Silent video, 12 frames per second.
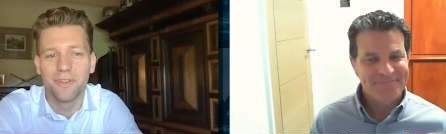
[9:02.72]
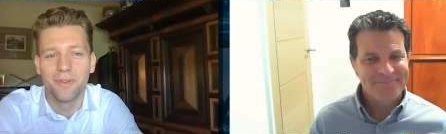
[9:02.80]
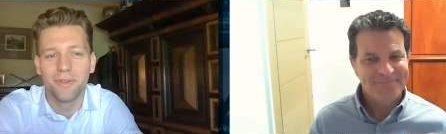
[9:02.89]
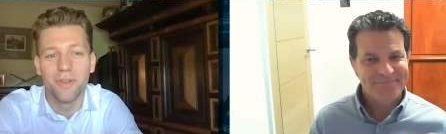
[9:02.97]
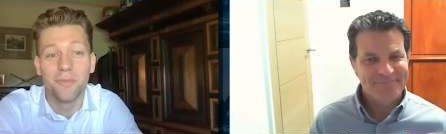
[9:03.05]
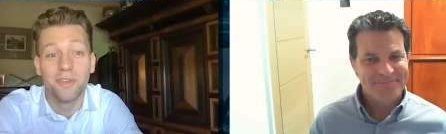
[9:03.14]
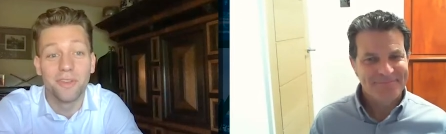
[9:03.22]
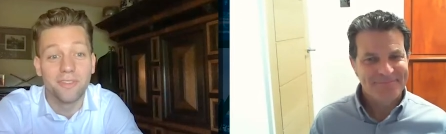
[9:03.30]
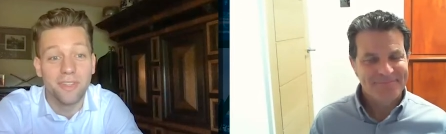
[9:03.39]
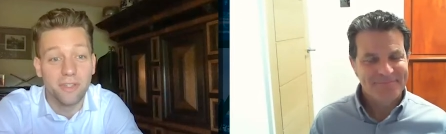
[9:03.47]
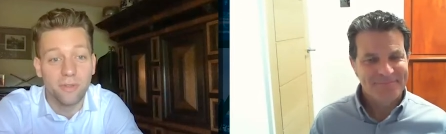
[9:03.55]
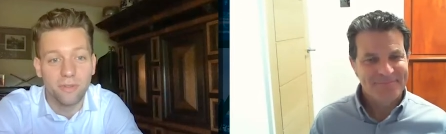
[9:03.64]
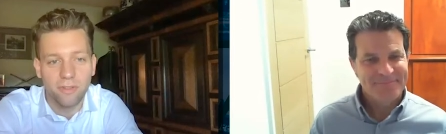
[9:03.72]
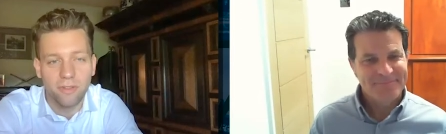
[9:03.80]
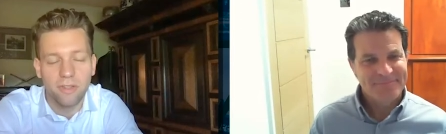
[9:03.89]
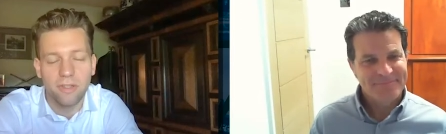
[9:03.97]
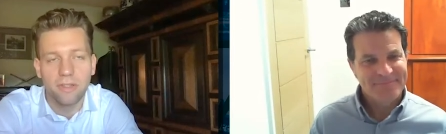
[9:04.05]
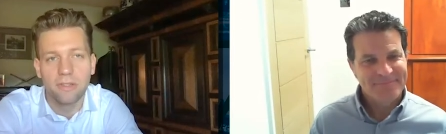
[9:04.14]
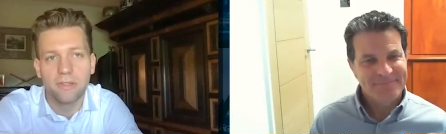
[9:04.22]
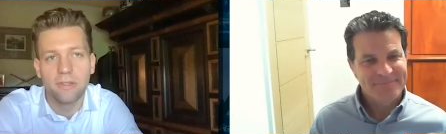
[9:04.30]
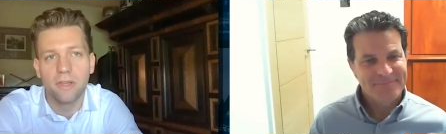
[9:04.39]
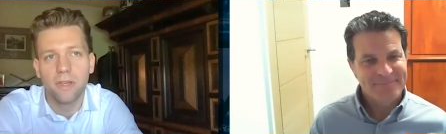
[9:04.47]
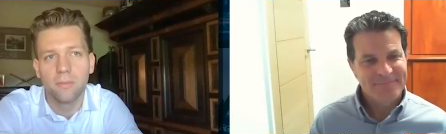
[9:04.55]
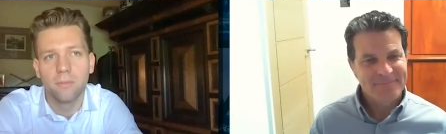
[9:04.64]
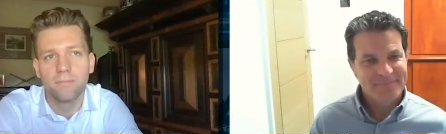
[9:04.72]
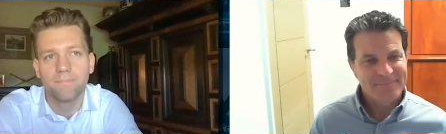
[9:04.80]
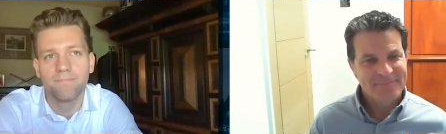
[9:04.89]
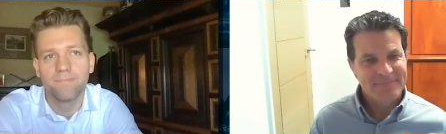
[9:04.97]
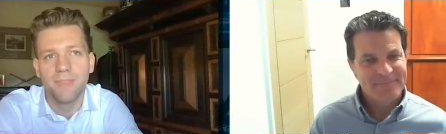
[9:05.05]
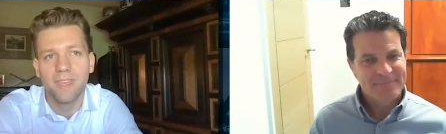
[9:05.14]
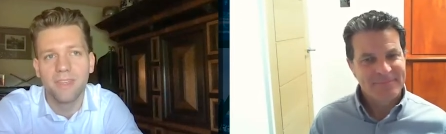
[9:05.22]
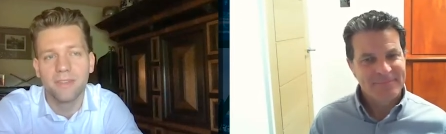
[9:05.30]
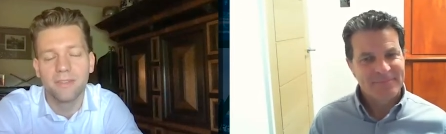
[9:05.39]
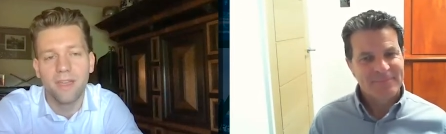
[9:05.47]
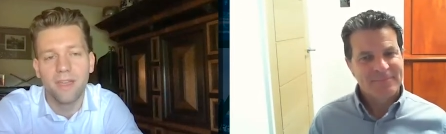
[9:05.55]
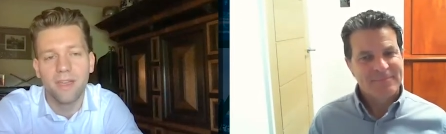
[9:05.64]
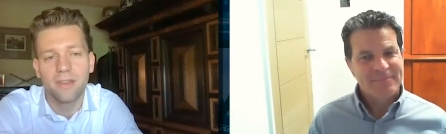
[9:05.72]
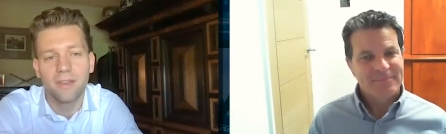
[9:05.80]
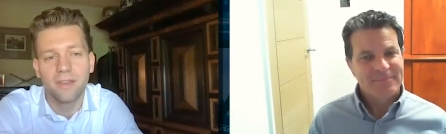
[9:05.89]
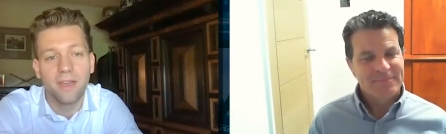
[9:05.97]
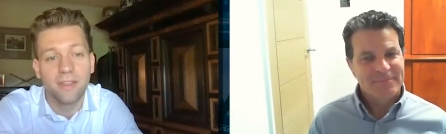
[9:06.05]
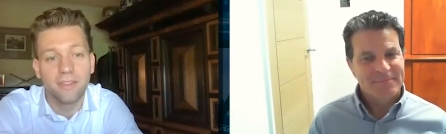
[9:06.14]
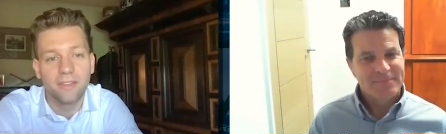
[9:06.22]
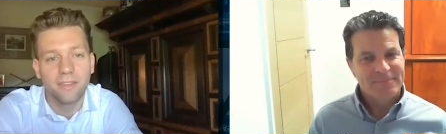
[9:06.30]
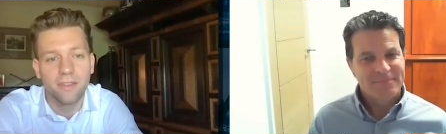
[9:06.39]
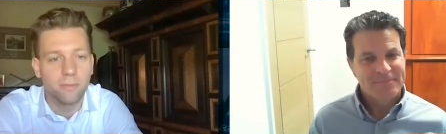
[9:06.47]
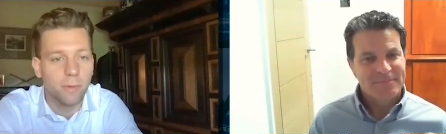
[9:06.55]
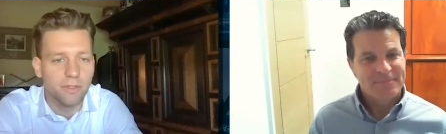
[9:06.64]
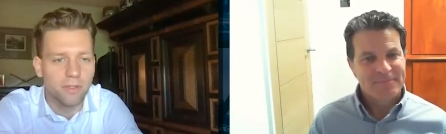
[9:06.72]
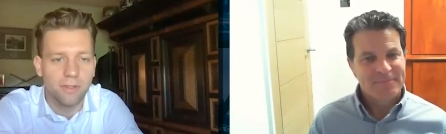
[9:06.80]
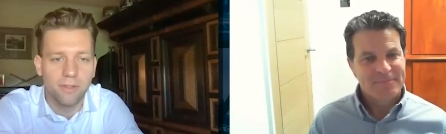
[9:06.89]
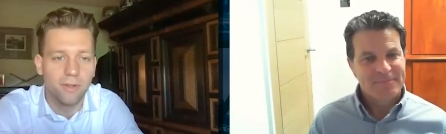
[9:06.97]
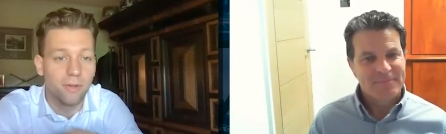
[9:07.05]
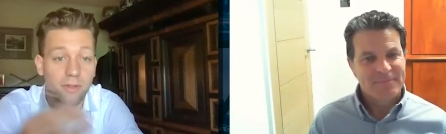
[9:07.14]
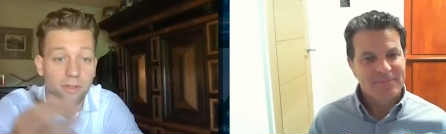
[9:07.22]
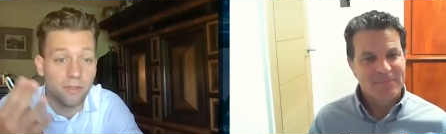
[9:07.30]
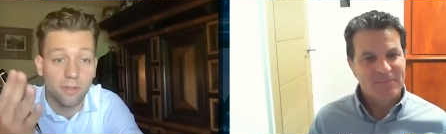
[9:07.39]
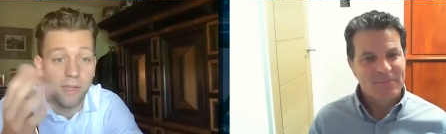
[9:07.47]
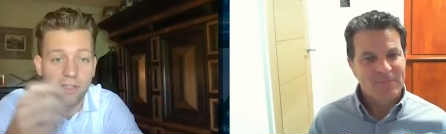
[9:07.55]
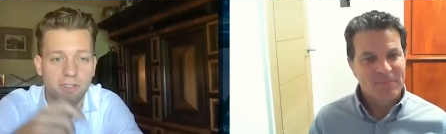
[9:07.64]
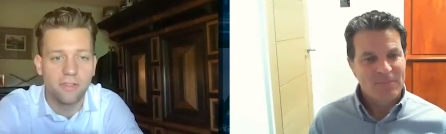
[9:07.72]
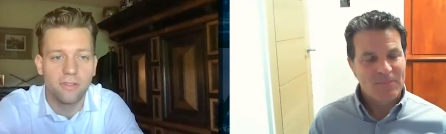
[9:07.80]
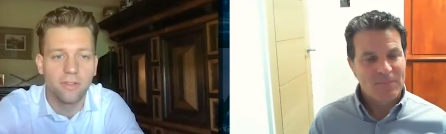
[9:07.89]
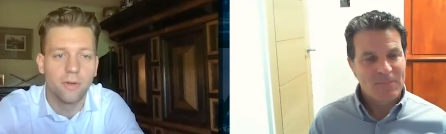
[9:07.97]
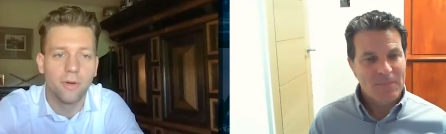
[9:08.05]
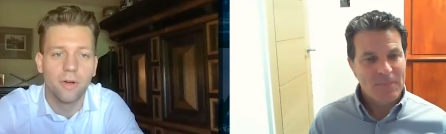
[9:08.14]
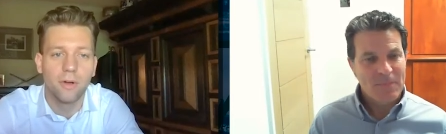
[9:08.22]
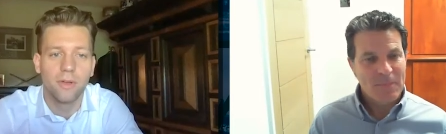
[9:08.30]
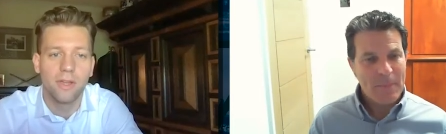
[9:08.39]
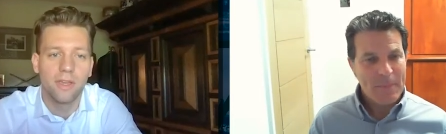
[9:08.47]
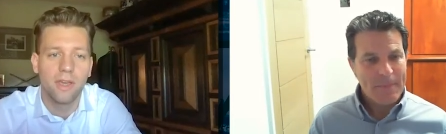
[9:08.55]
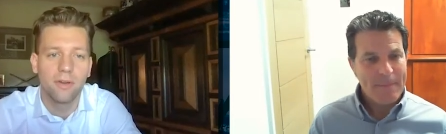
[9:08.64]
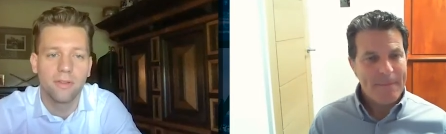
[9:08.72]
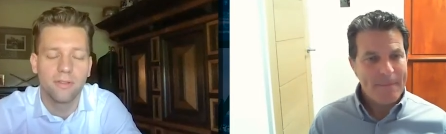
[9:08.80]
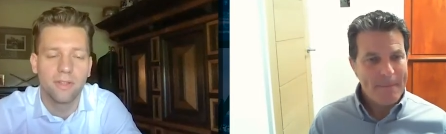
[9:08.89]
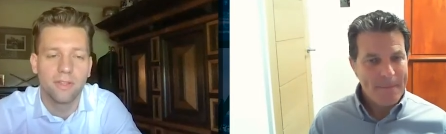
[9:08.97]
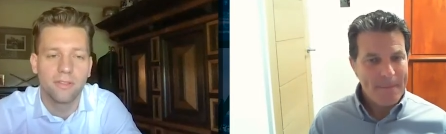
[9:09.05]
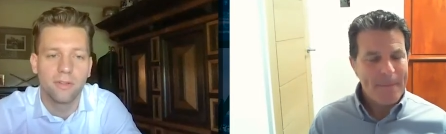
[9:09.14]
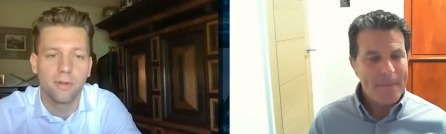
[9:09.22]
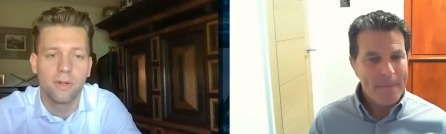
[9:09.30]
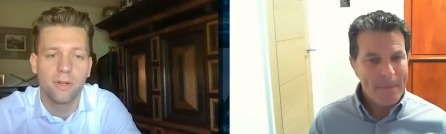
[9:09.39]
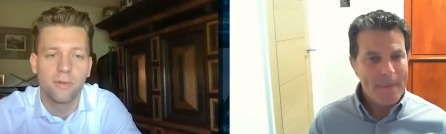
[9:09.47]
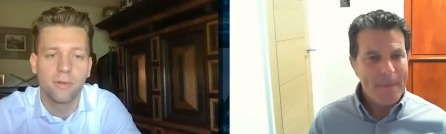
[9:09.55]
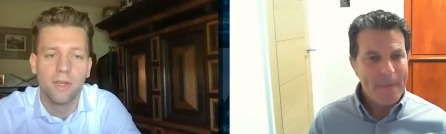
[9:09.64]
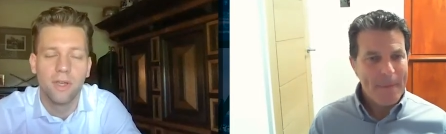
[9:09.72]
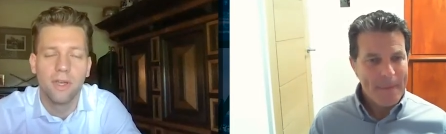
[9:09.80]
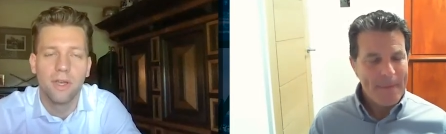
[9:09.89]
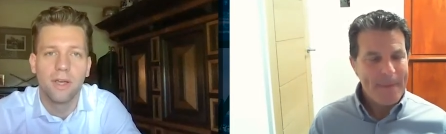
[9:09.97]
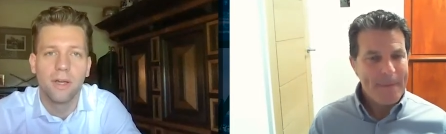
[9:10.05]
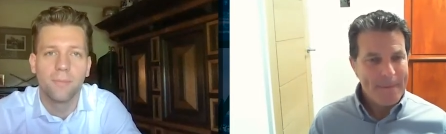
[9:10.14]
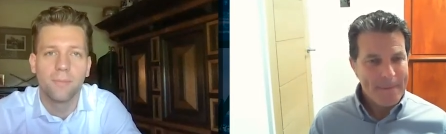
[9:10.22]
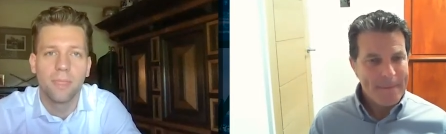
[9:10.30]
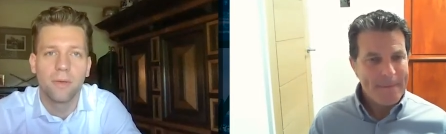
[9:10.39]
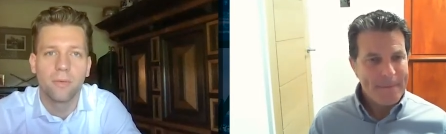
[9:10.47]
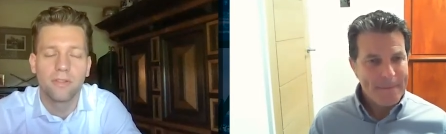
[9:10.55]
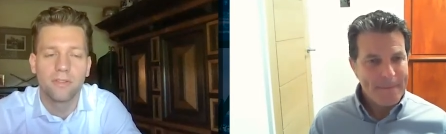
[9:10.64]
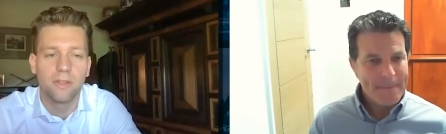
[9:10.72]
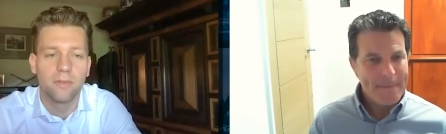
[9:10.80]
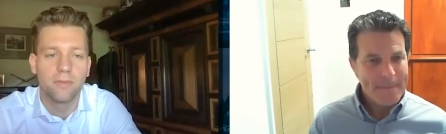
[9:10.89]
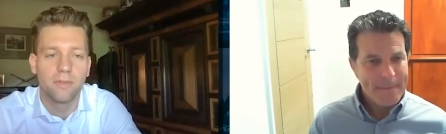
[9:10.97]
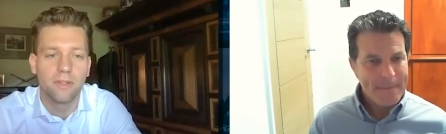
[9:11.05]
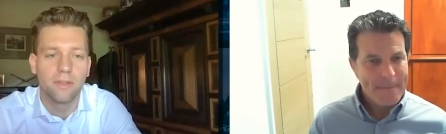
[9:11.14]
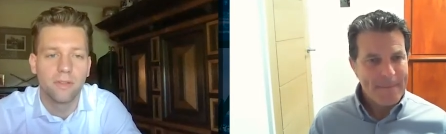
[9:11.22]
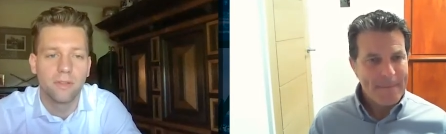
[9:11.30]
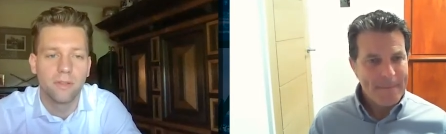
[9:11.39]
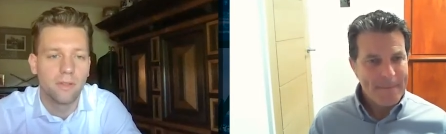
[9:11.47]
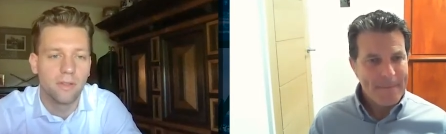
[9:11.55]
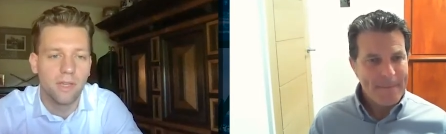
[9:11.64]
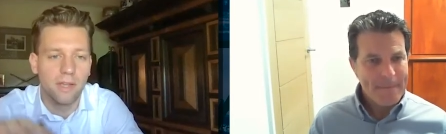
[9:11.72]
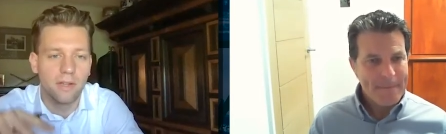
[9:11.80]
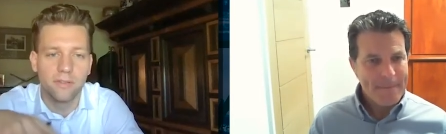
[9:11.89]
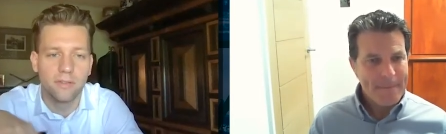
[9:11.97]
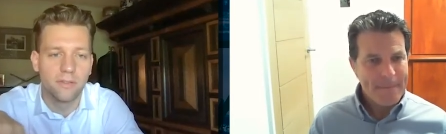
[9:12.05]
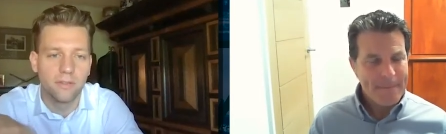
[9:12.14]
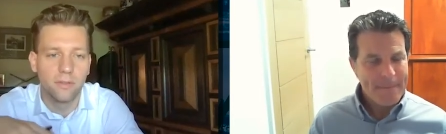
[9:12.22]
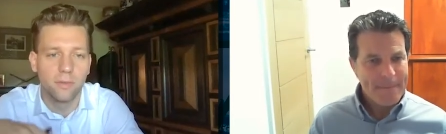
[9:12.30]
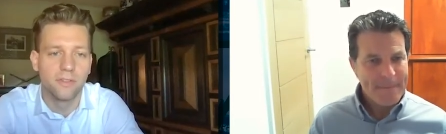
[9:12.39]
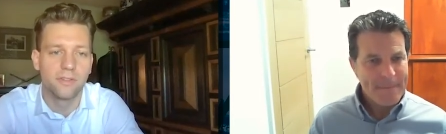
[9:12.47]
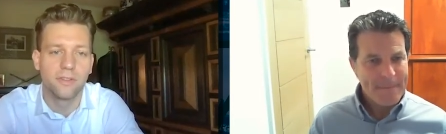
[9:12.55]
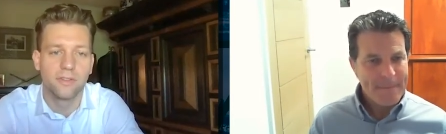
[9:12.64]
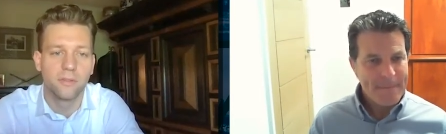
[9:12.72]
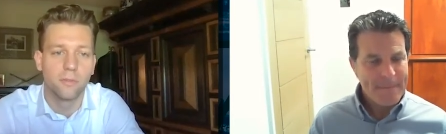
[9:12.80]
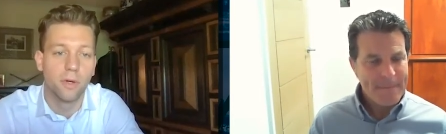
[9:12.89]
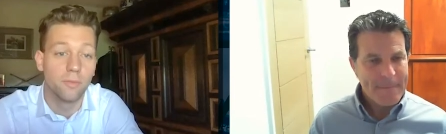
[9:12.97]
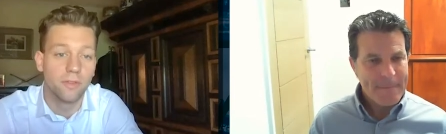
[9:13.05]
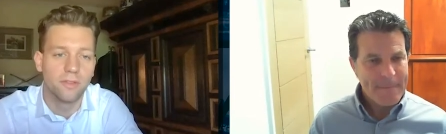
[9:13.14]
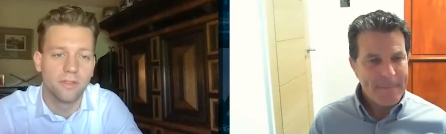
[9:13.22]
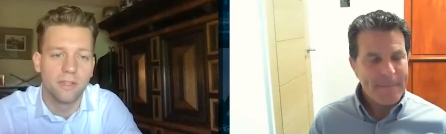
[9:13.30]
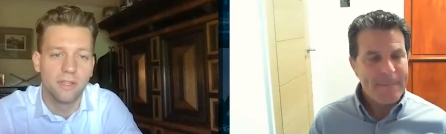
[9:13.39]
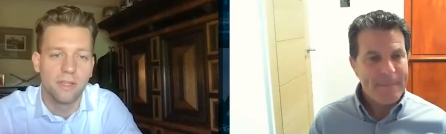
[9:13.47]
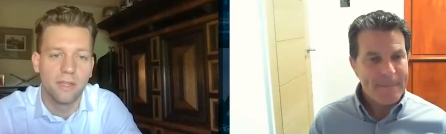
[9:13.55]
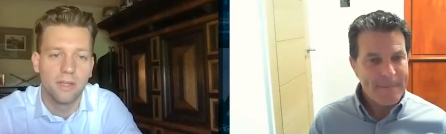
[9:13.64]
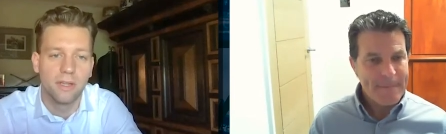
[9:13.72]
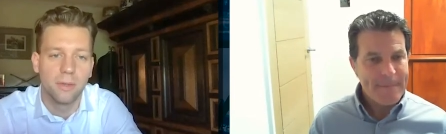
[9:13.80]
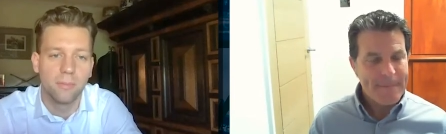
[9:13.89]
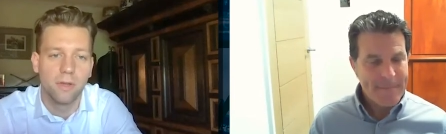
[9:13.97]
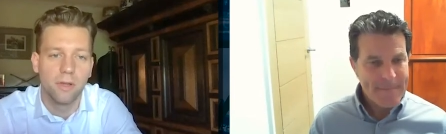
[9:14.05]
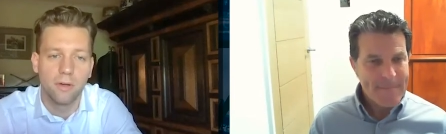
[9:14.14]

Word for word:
Speaker 1: don't know because they don't see it um, is that nights, especially, you know, so you mentioned Soho, like areas like Soho, um, rats live in, in the canals and the sewage system, obviously, um,